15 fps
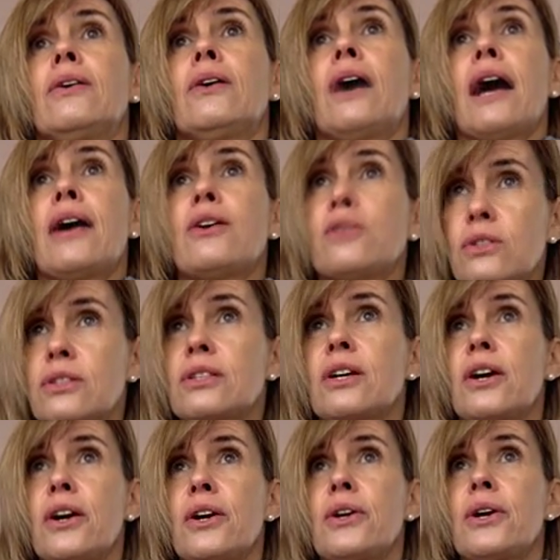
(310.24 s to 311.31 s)
I
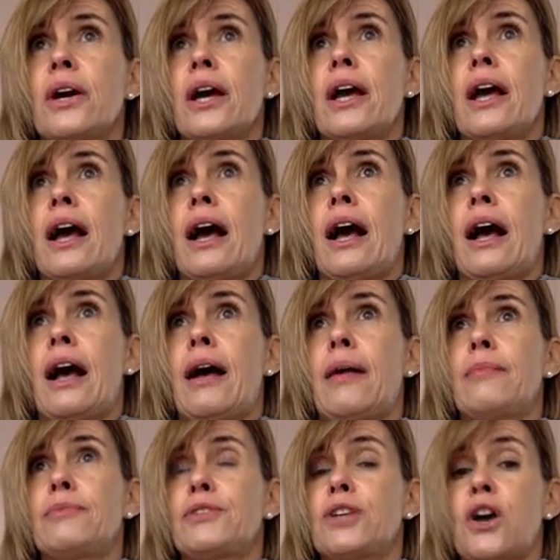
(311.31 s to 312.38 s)
also
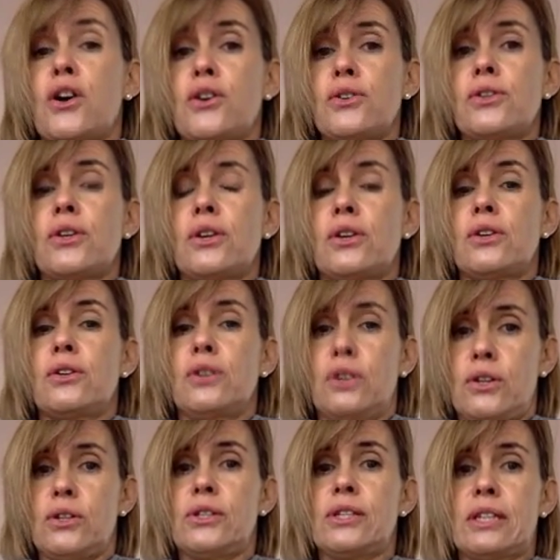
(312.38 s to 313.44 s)
don't
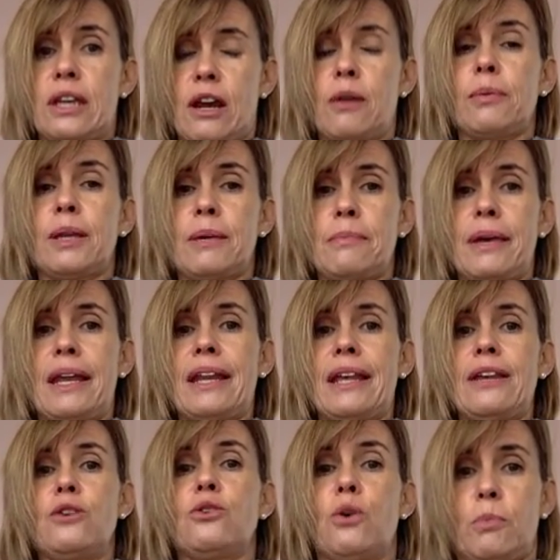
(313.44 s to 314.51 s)
use terribly
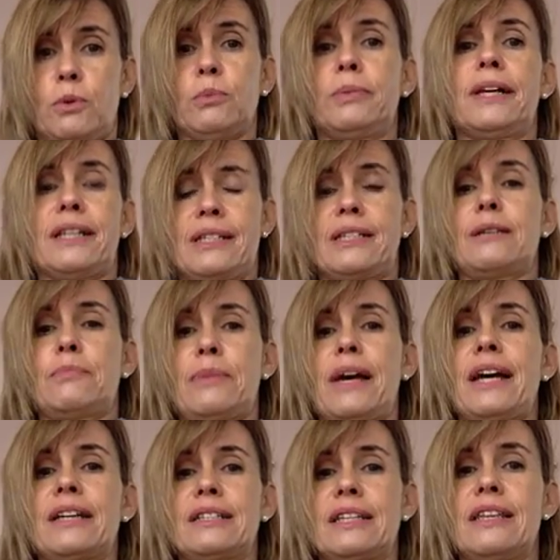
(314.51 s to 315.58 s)
many normal plastic
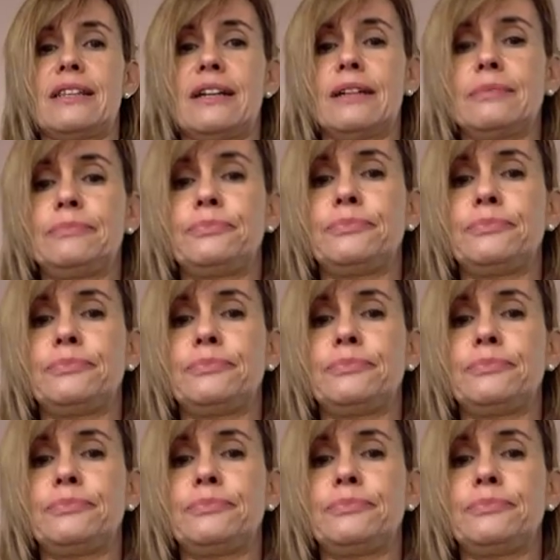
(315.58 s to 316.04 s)
bags either.